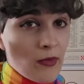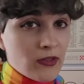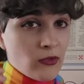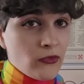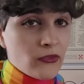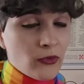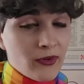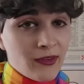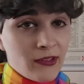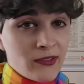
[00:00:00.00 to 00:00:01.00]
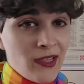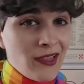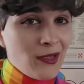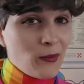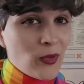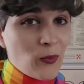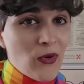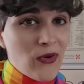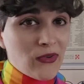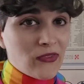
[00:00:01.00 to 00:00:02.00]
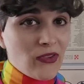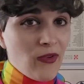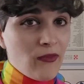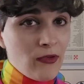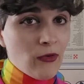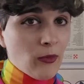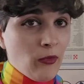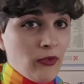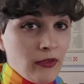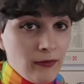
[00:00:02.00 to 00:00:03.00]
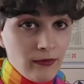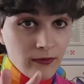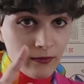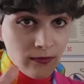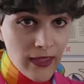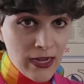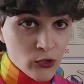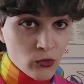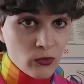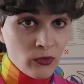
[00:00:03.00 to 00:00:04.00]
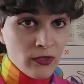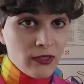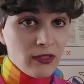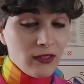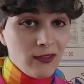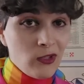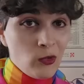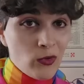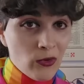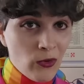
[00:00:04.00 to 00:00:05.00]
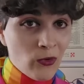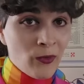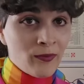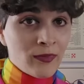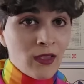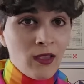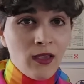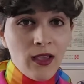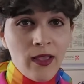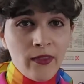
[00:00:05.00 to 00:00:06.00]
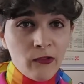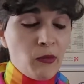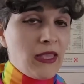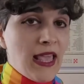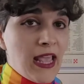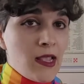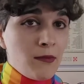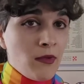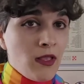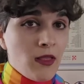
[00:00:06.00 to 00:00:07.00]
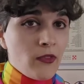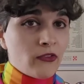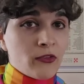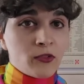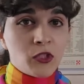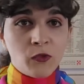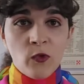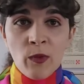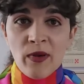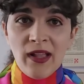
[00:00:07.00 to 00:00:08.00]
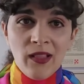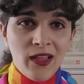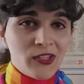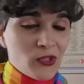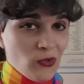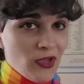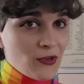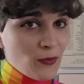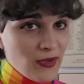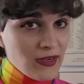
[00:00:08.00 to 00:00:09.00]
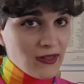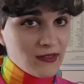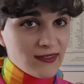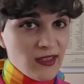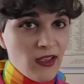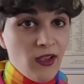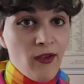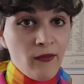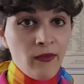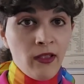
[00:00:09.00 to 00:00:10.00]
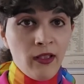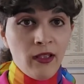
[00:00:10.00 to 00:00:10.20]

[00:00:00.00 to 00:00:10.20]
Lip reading: or mental disorders, but parts of the normal, natural human whole. And this became the search for the biological underpinnings of